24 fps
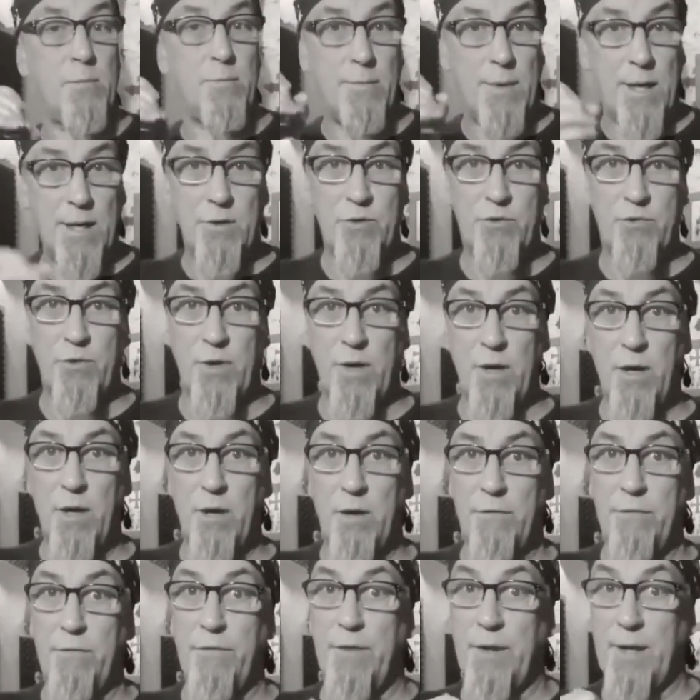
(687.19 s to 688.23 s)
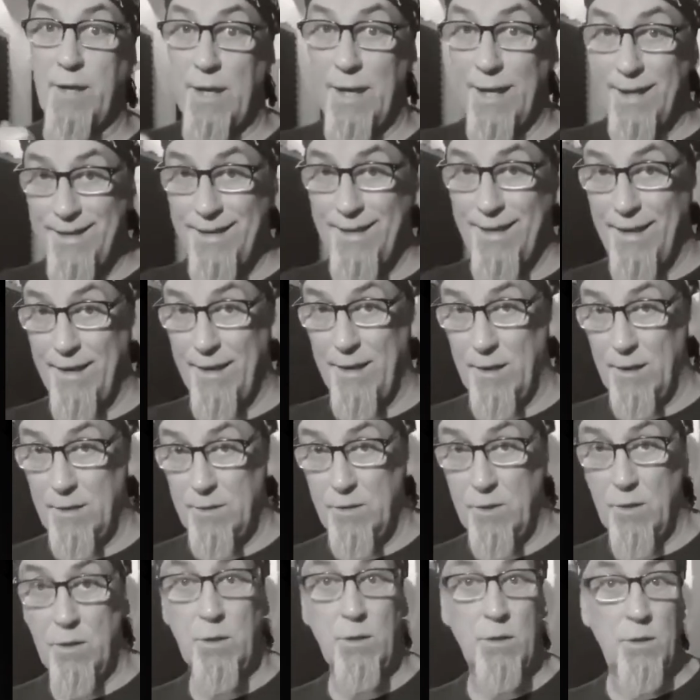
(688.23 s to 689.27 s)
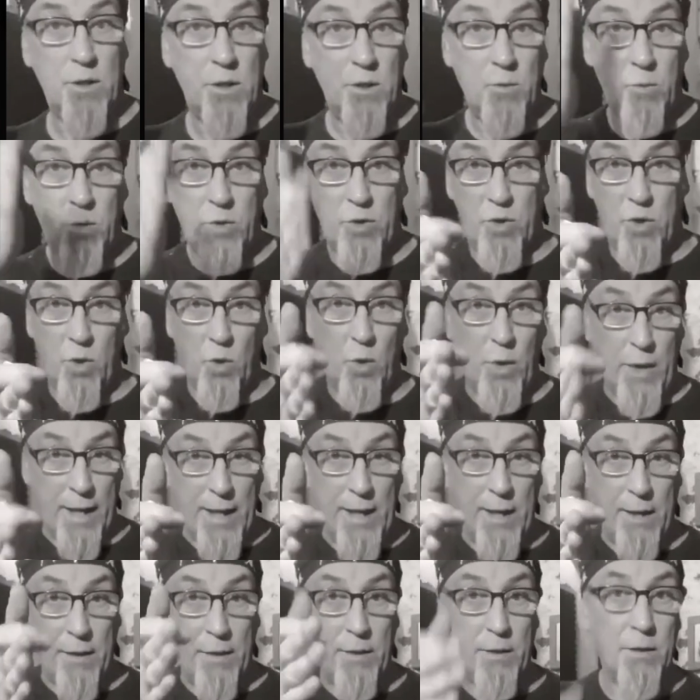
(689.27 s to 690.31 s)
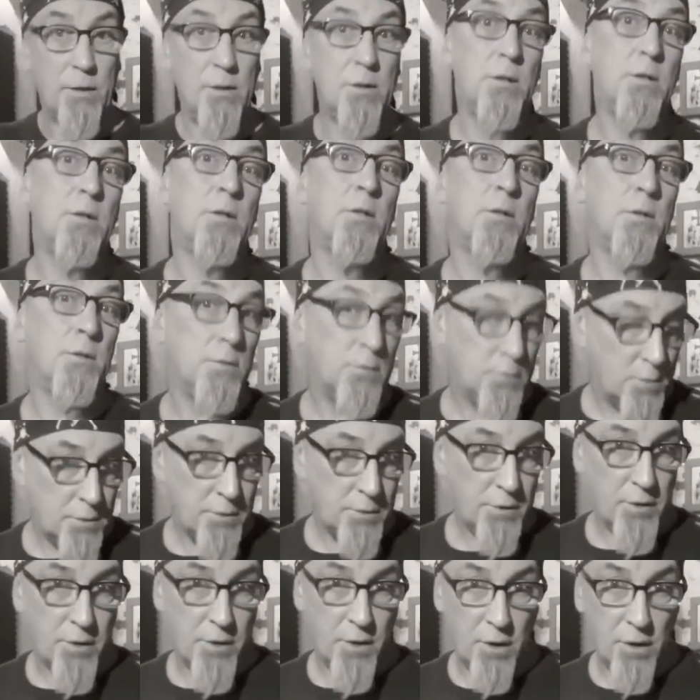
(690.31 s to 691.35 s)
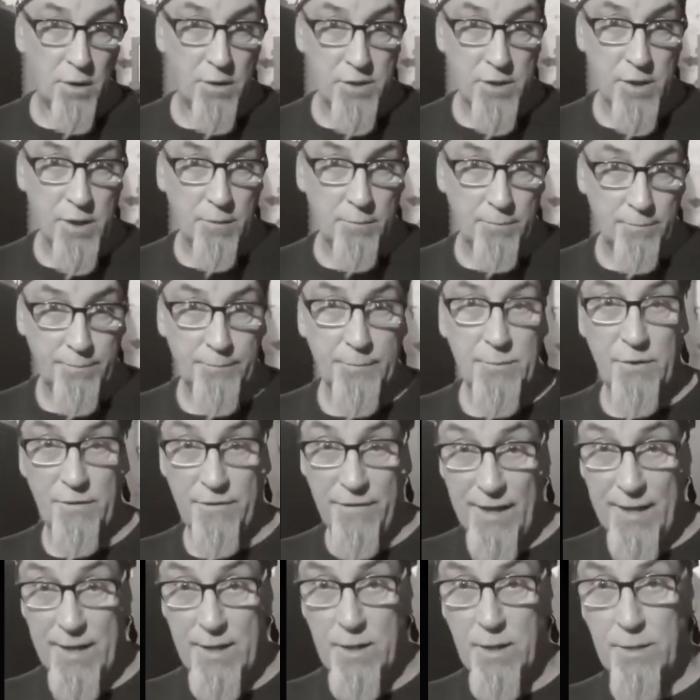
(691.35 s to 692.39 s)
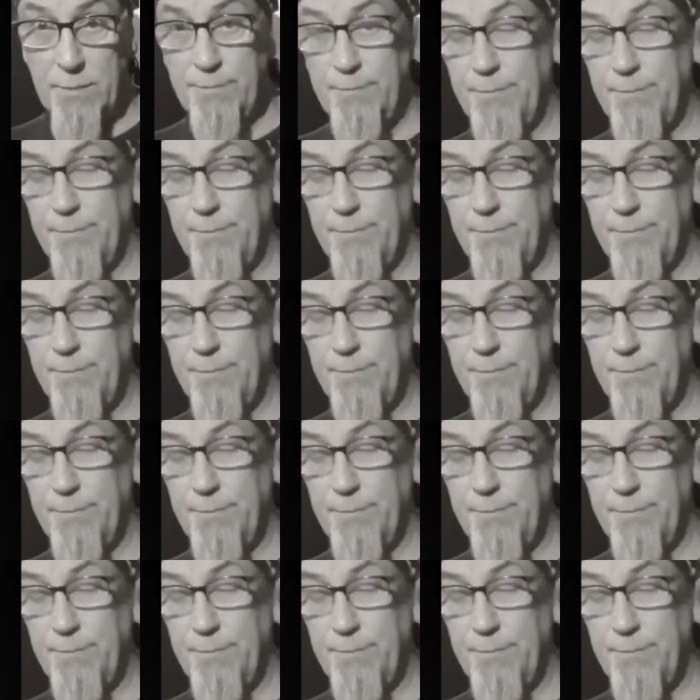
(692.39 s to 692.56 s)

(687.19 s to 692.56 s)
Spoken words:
the mantra of the gladiators who would go in to the Colosseum to fight.